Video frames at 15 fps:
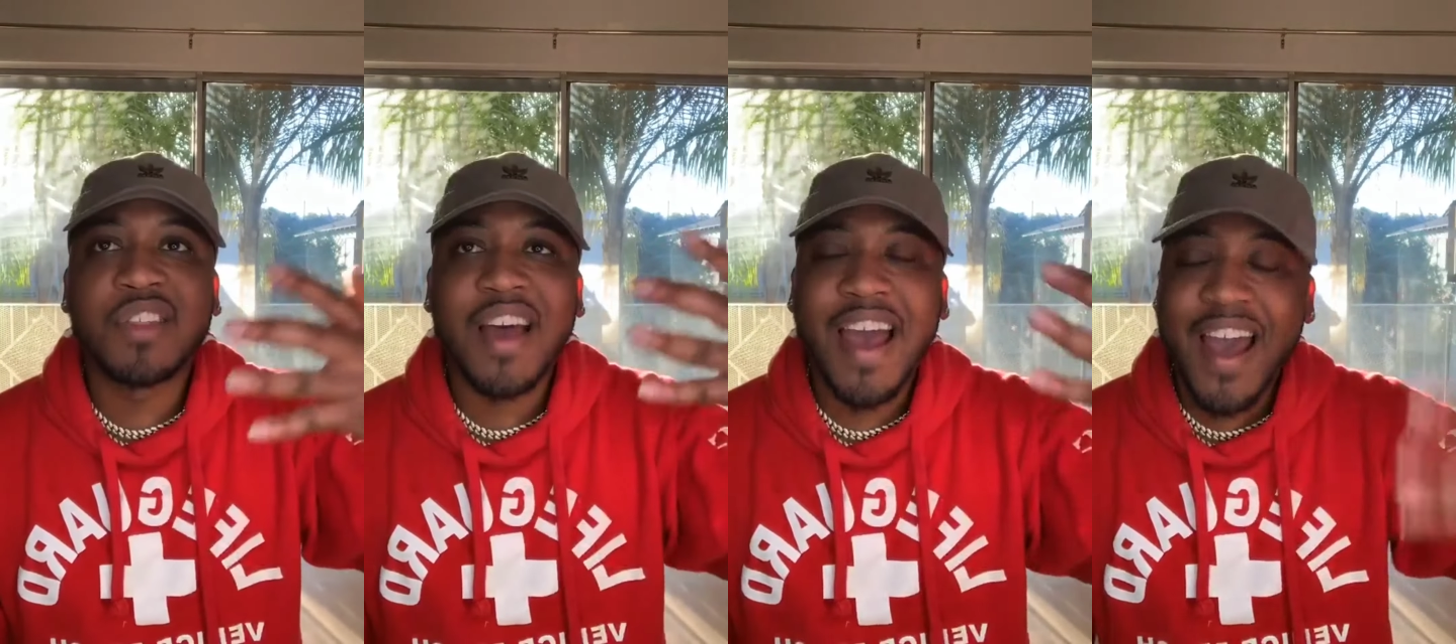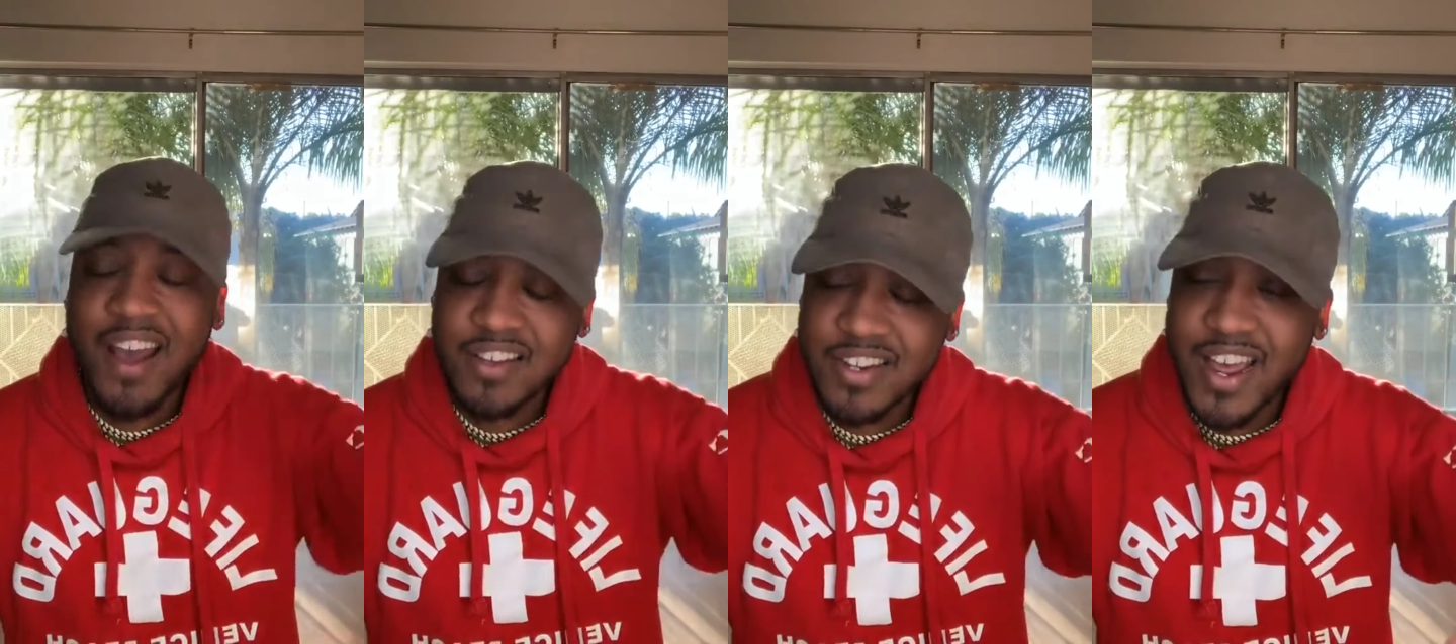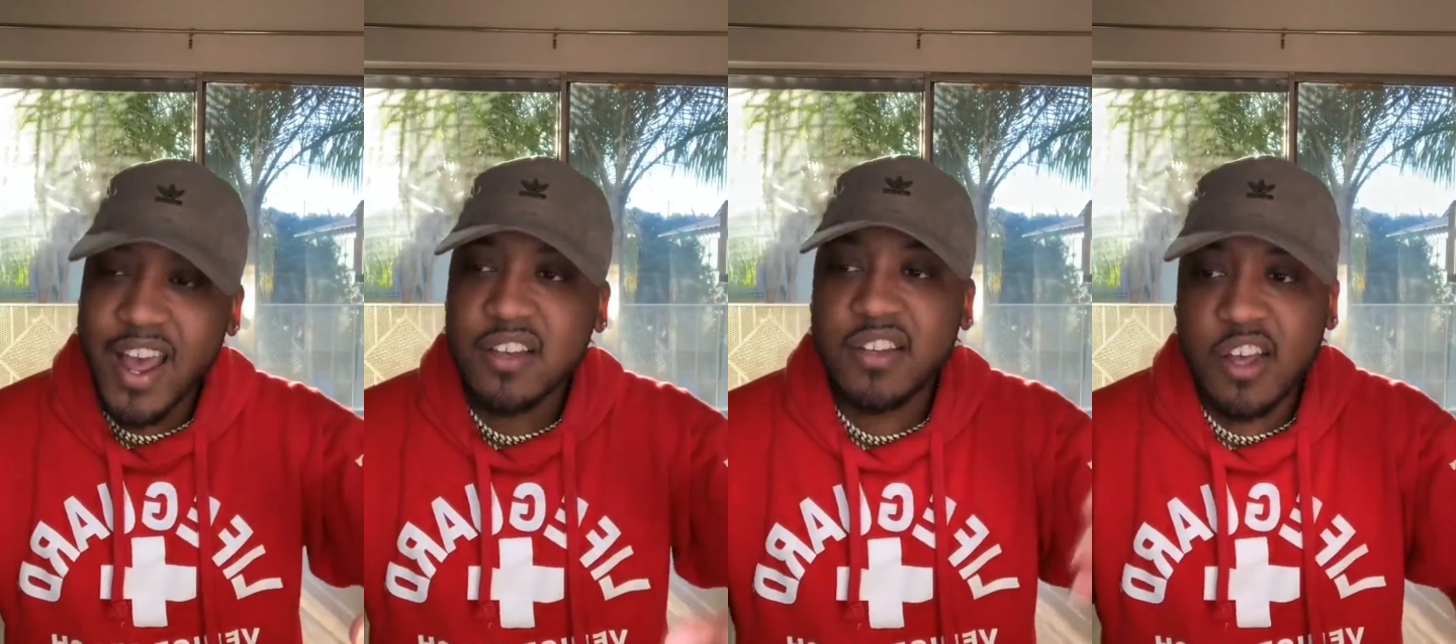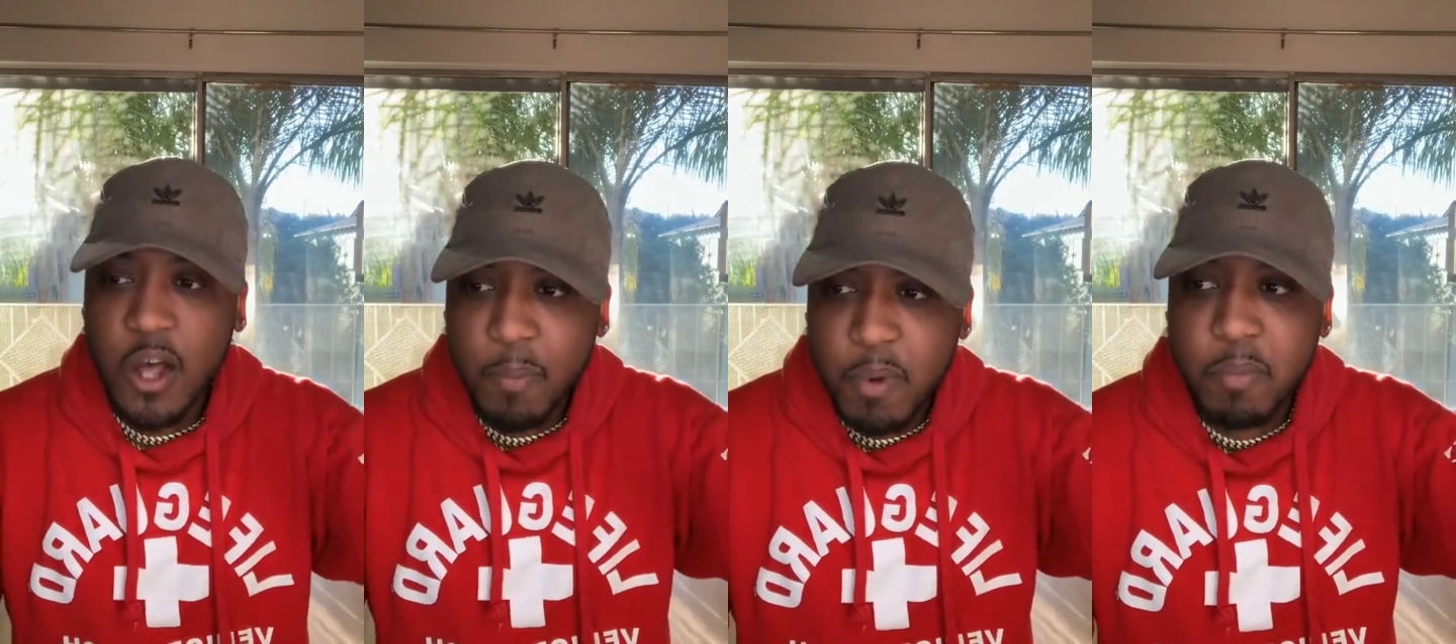the
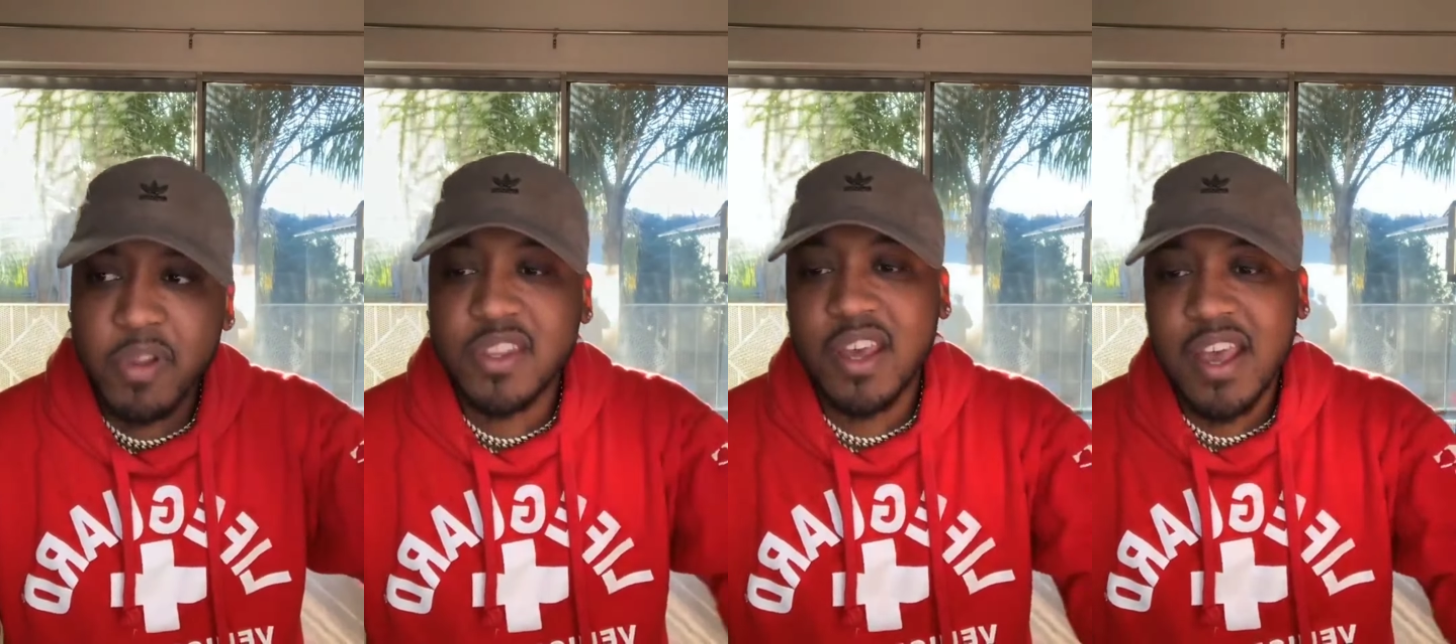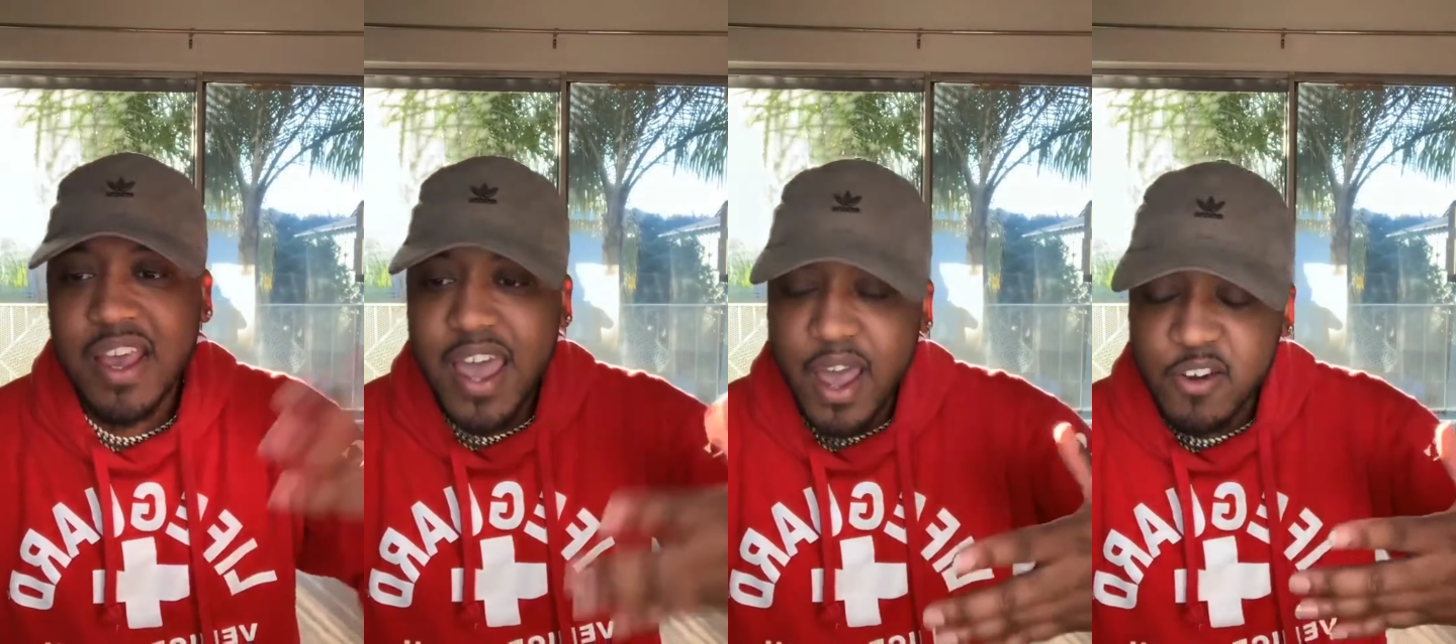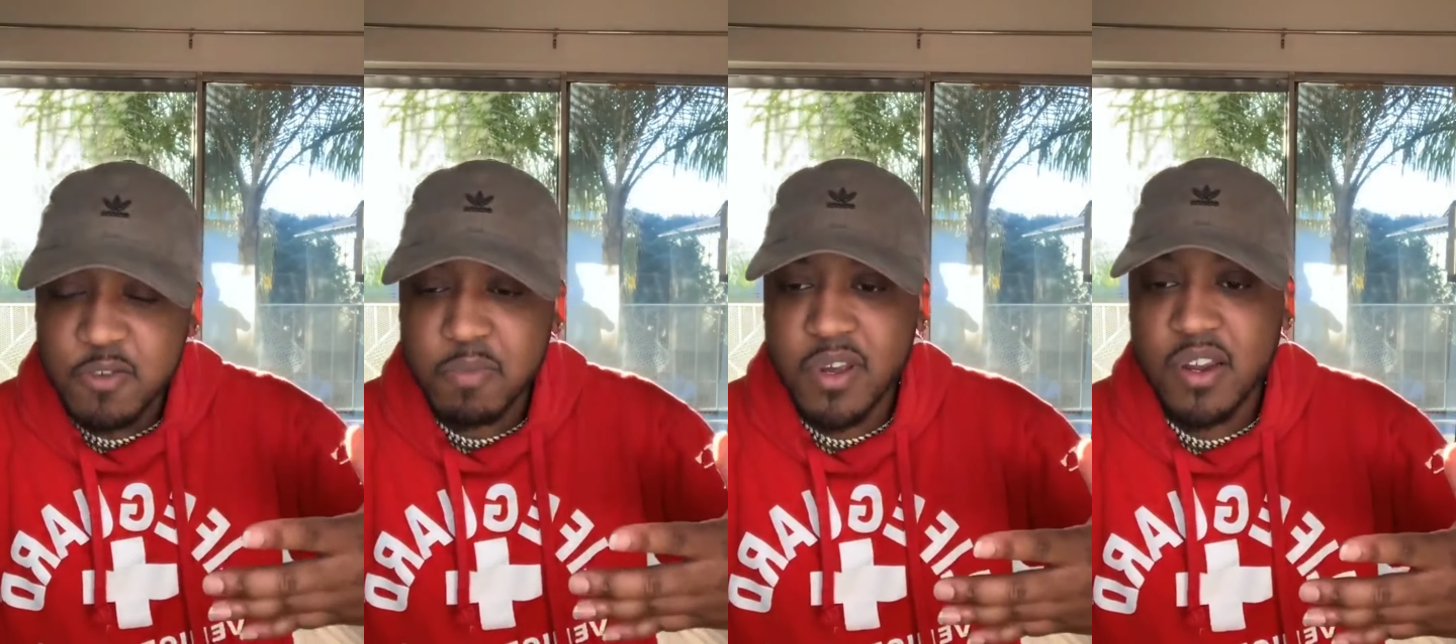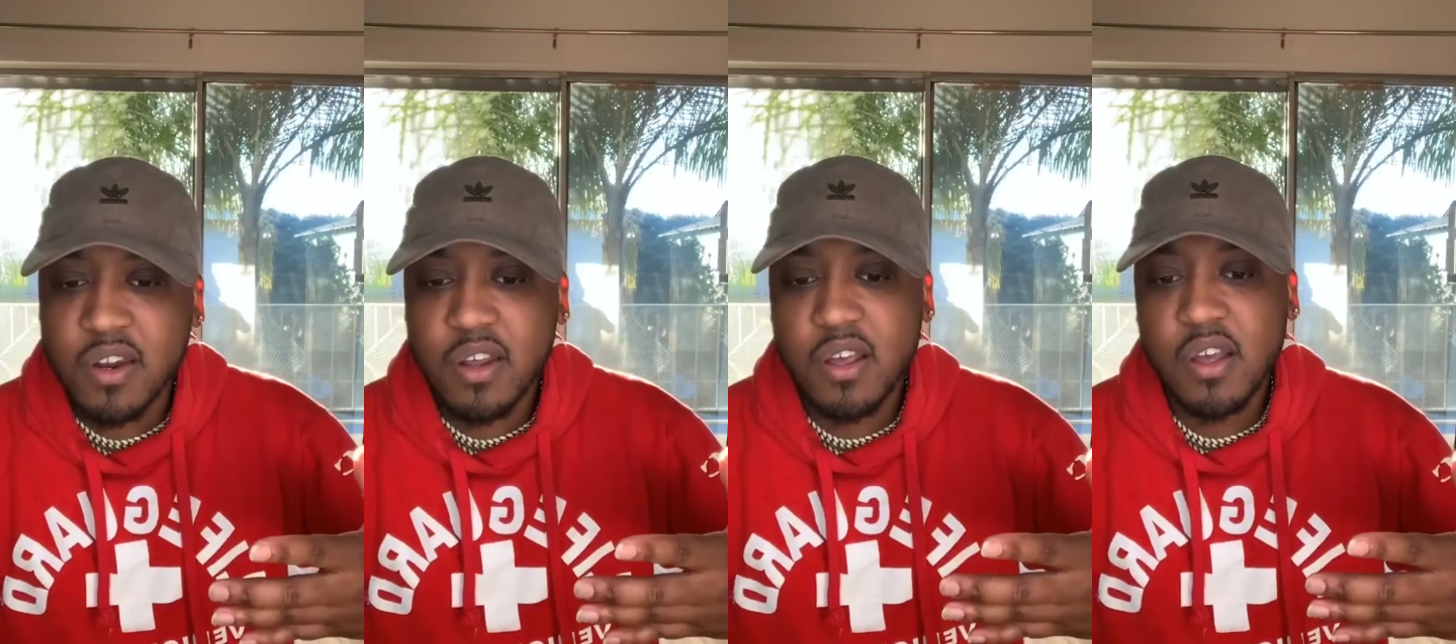hashtags help, but the
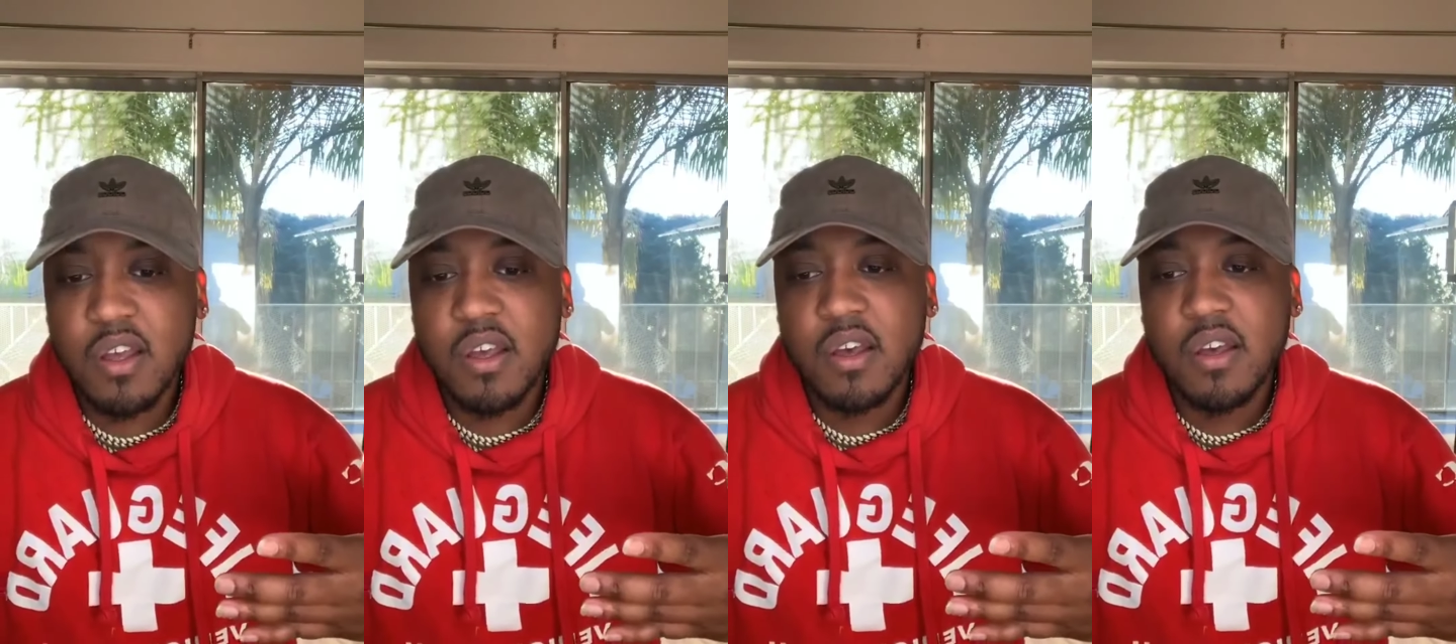engagement